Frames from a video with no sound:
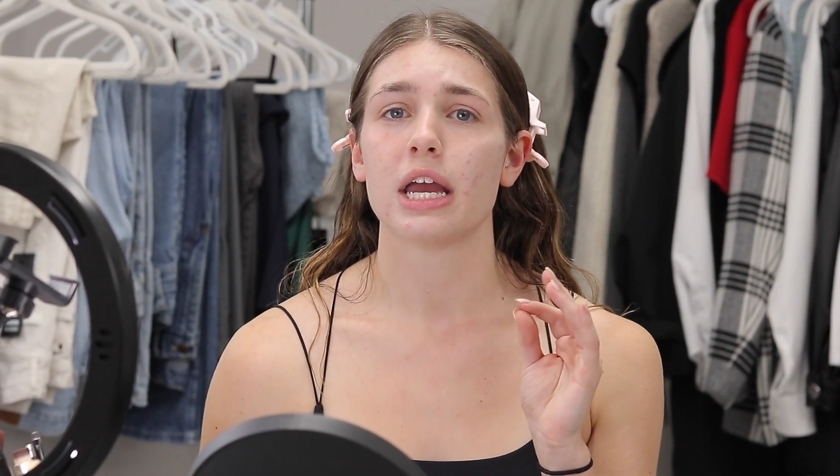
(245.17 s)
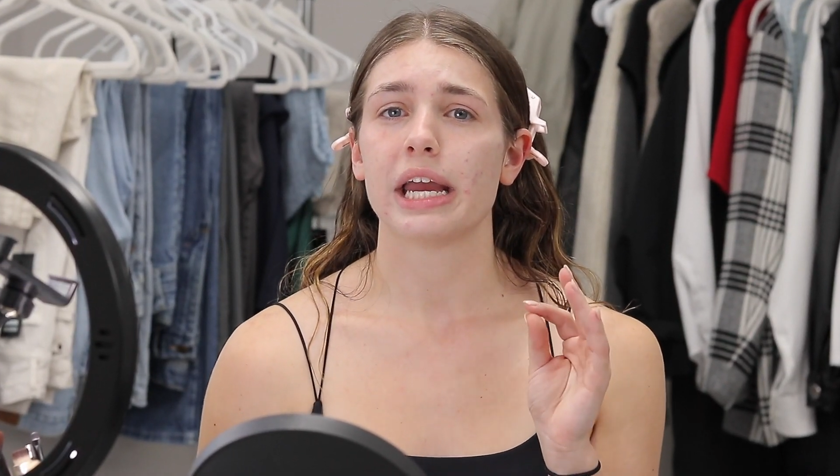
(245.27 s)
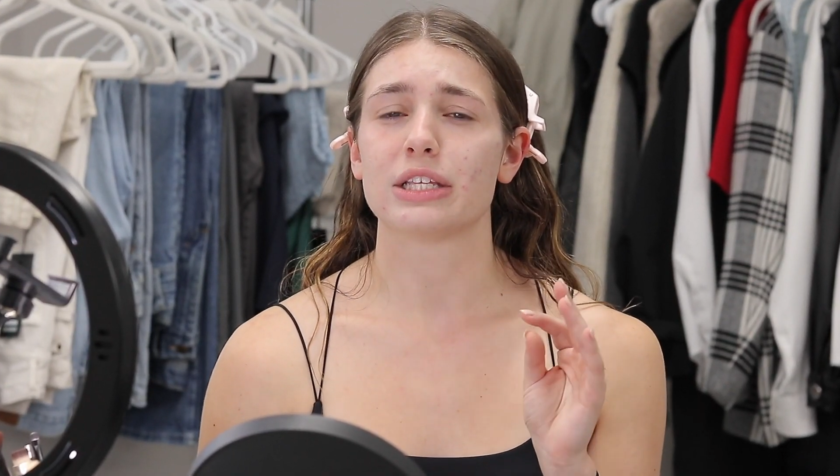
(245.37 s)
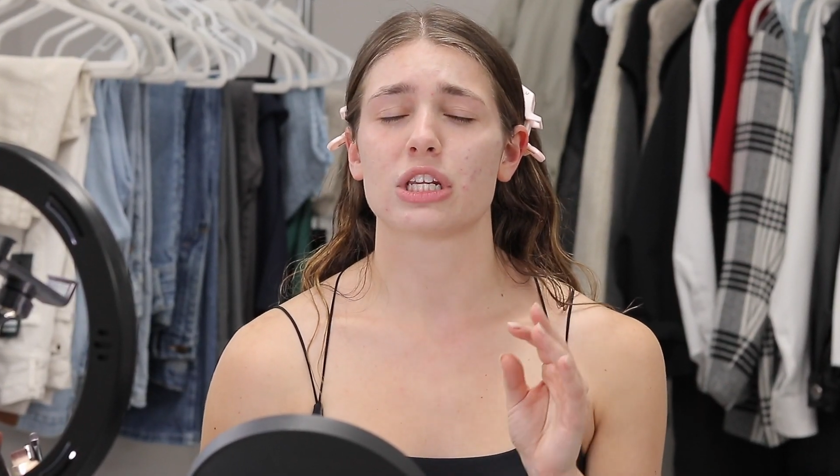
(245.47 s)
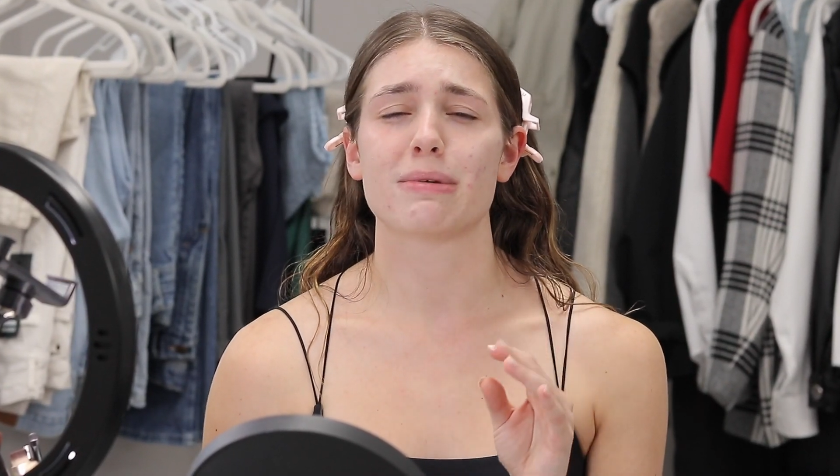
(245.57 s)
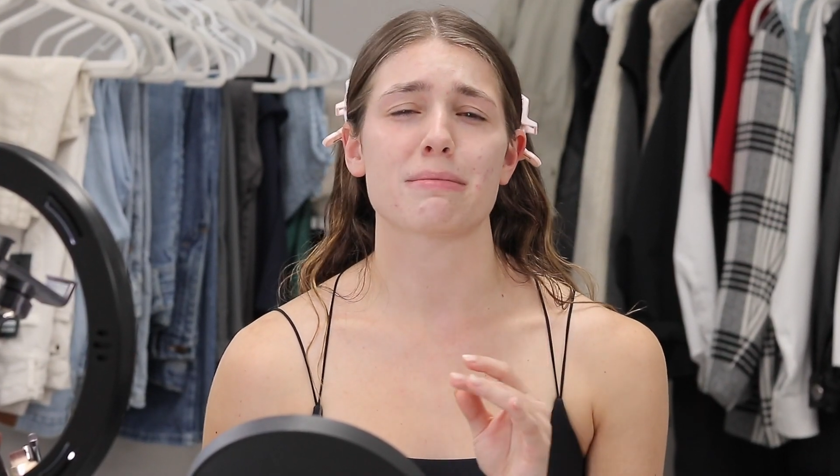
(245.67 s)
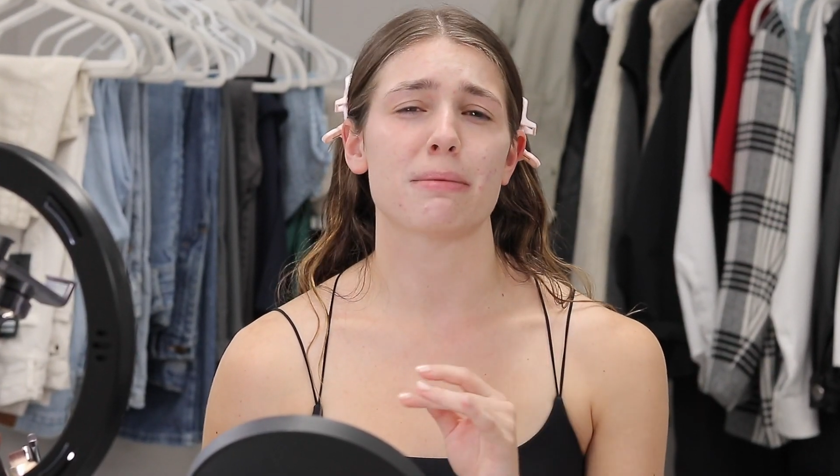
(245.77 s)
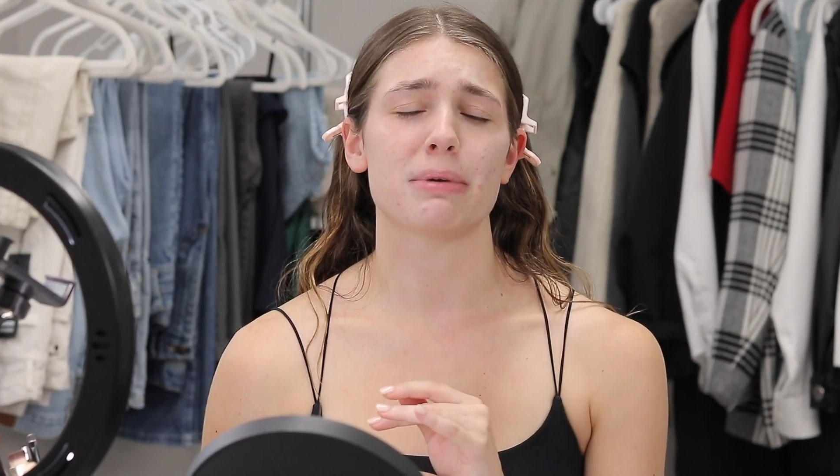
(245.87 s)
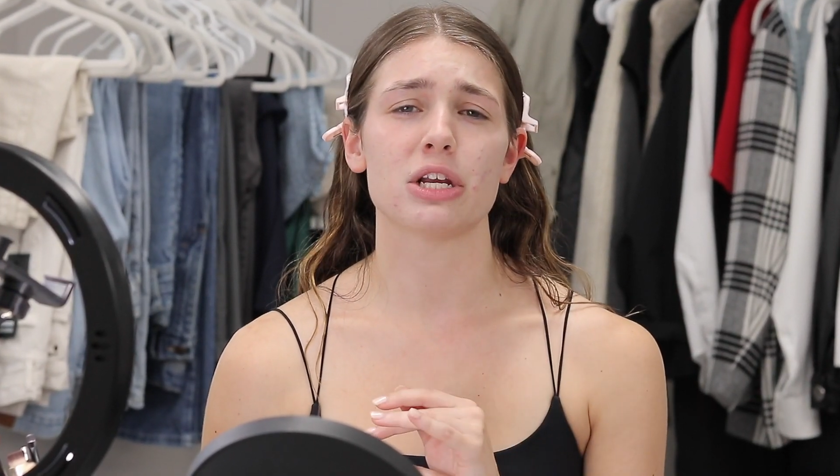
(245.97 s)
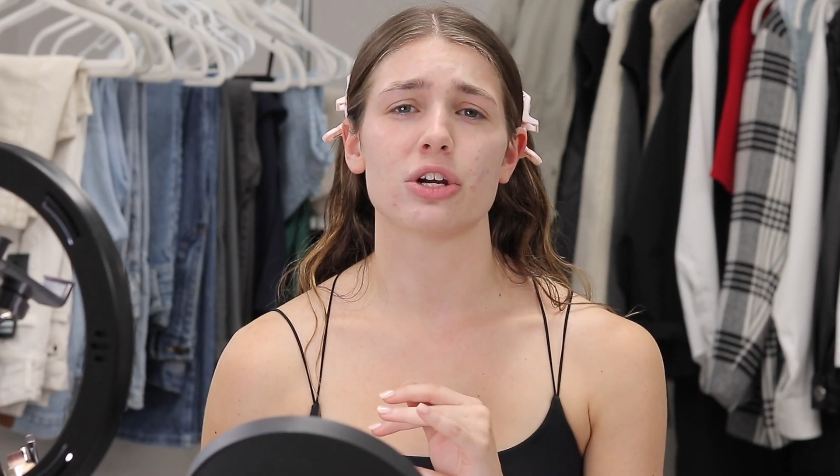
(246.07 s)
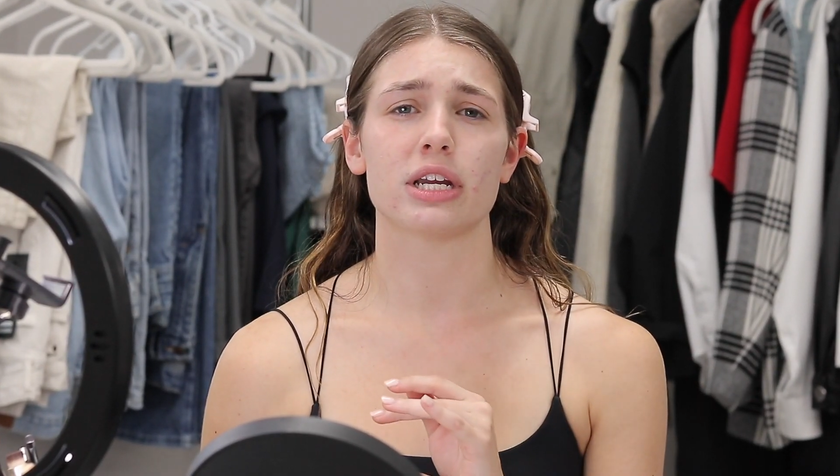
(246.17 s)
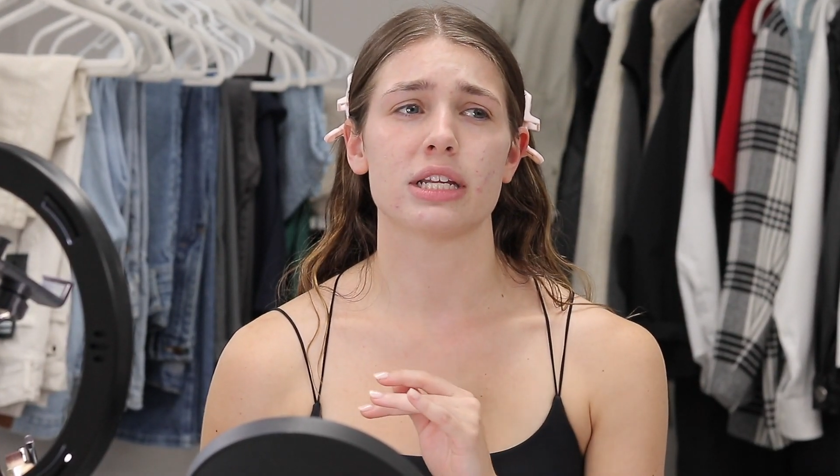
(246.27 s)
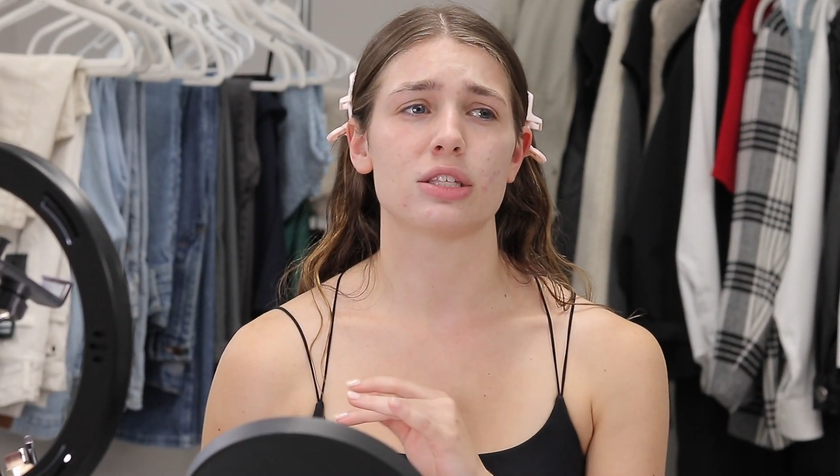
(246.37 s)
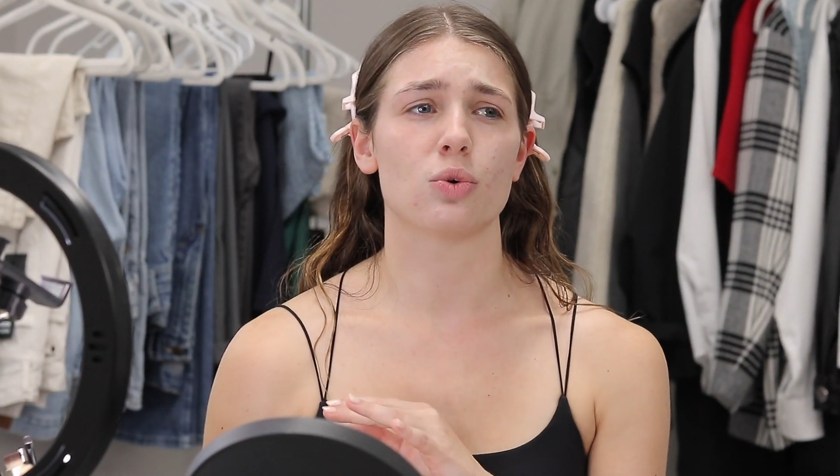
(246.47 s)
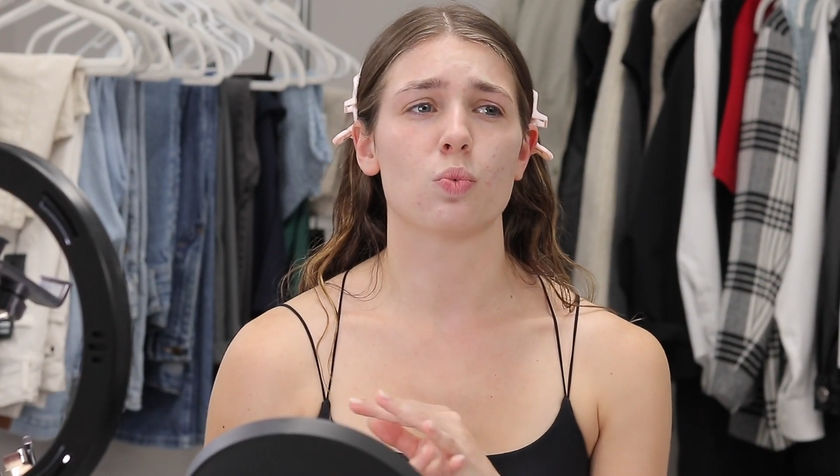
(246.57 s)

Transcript: It's gonna make my periods the